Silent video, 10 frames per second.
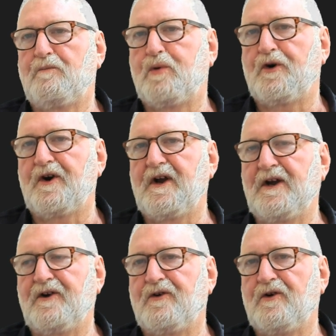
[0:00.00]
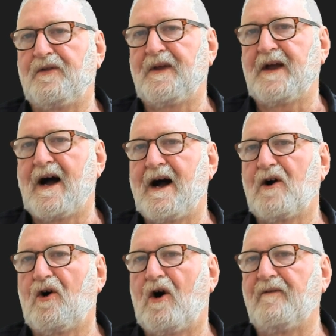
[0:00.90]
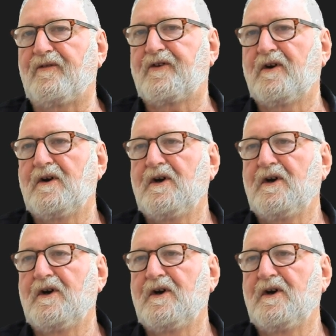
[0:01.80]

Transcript: put it into the archives.